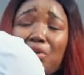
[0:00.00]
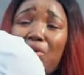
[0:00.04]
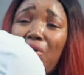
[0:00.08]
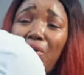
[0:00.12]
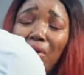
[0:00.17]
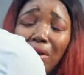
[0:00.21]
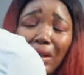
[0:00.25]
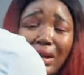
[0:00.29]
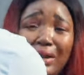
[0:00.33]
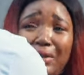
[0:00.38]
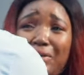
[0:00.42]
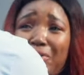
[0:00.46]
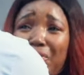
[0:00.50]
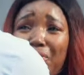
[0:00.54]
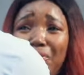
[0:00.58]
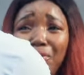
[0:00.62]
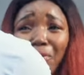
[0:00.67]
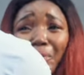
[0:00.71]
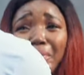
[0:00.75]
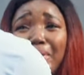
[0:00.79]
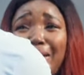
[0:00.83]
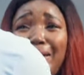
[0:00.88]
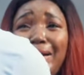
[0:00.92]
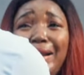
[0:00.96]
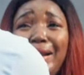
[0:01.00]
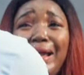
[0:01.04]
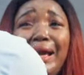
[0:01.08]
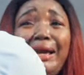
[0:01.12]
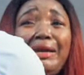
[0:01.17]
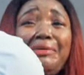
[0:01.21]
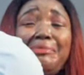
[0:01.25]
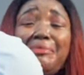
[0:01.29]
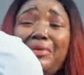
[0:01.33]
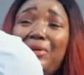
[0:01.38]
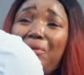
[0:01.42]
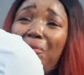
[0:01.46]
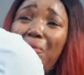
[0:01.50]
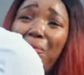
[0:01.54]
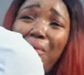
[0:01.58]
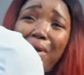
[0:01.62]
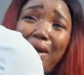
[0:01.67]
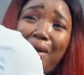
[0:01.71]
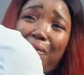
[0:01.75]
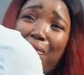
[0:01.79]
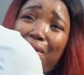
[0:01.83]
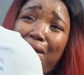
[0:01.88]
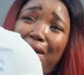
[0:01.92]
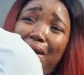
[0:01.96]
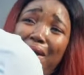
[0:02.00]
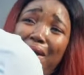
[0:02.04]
Why would she call a grown-up girl like me